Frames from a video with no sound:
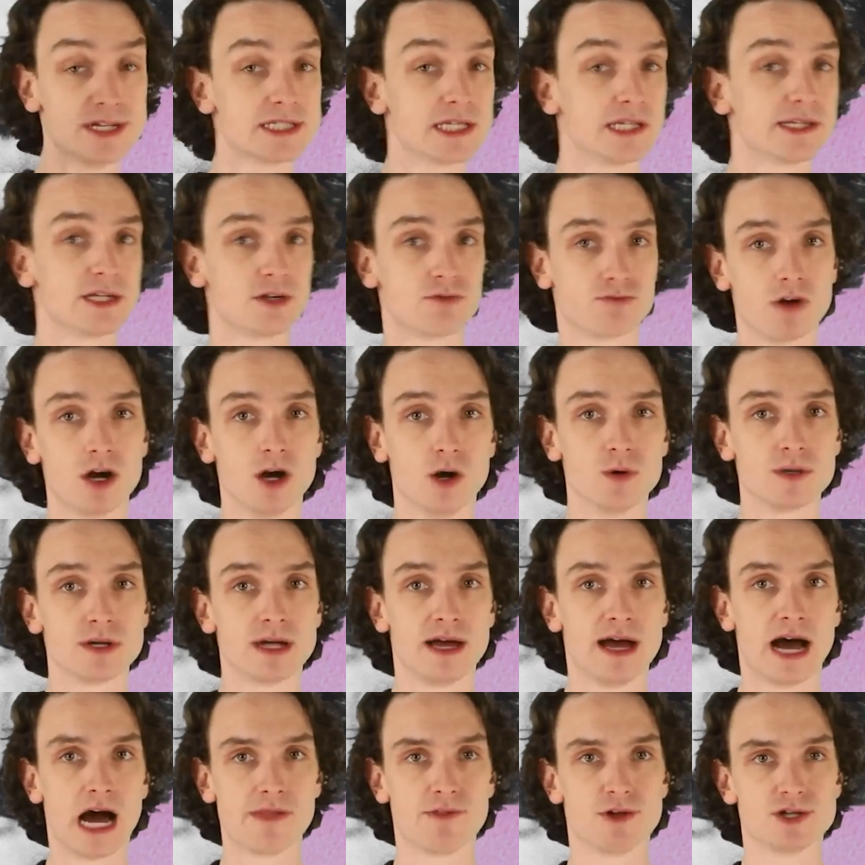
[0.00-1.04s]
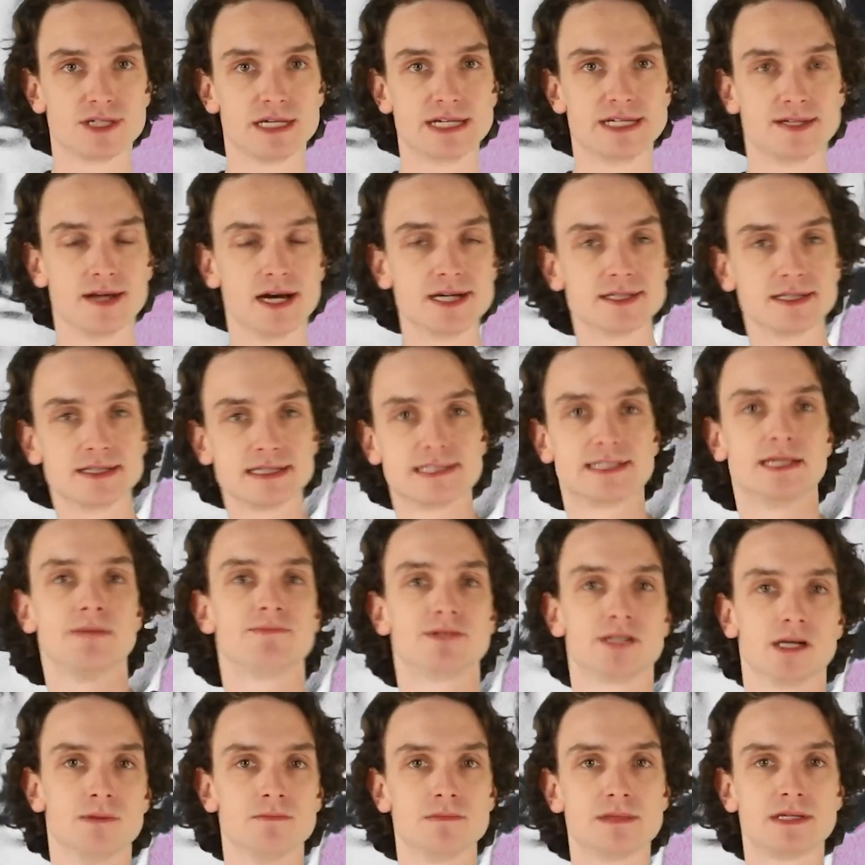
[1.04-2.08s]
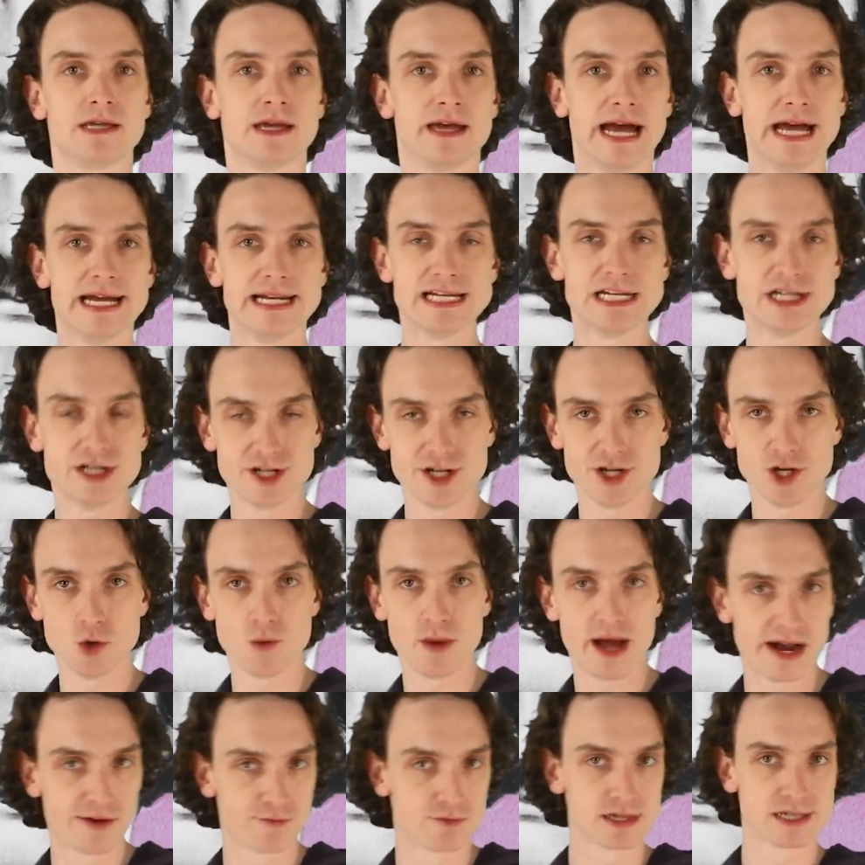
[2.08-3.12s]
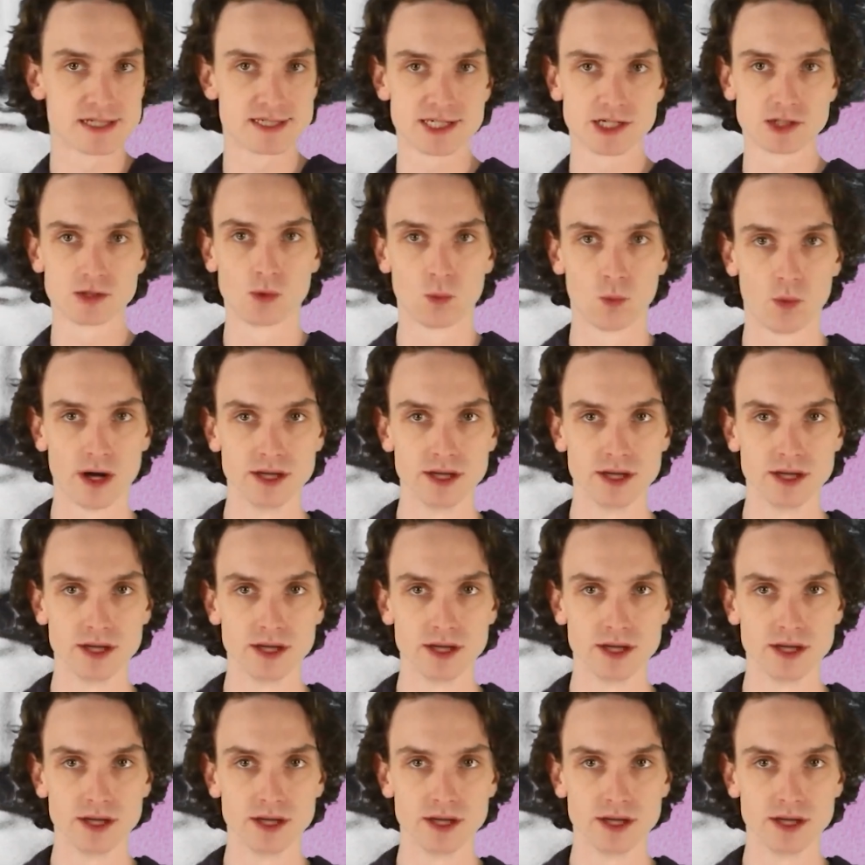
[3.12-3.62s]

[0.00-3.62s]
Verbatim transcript: recently wrote how there's a dozen symptoms and he knew every single